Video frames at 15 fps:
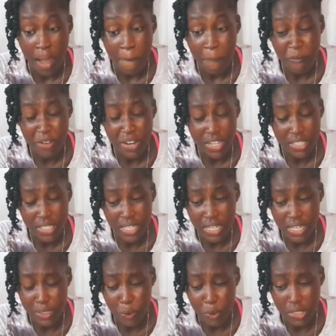Moving on to the
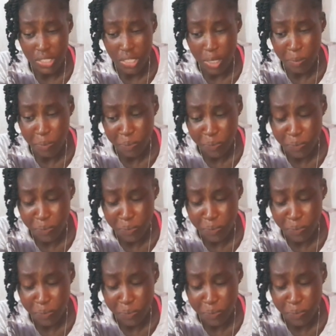next question.